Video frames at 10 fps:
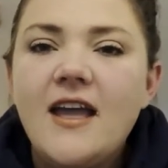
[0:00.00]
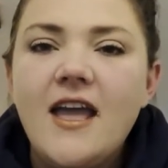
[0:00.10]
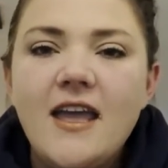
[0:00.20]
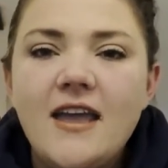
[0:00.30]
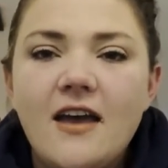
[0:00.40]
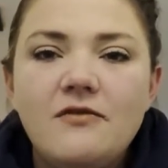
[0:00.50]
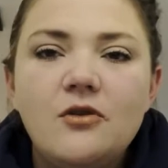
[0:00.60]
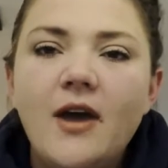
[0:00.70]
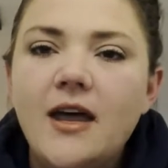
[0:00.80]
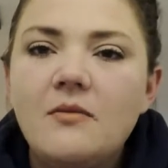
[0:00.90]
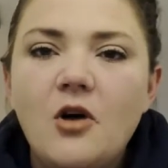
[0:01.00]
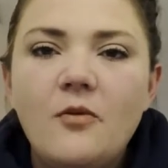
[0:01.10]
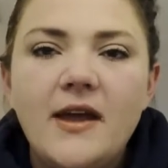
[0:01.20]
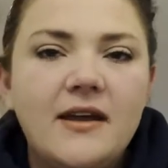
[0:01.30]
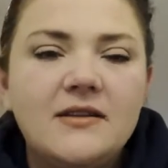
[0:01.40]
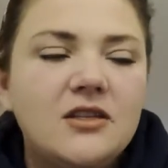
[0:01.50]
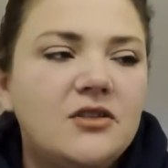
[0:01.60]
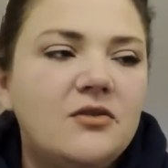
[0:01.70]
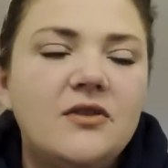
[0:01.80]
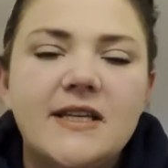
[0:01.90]
Hey, have you had a moment to
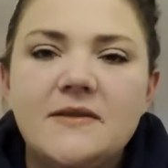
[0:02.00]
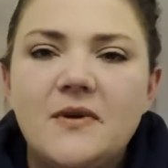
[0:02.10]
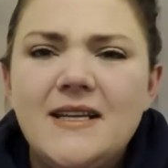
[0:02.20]
do this?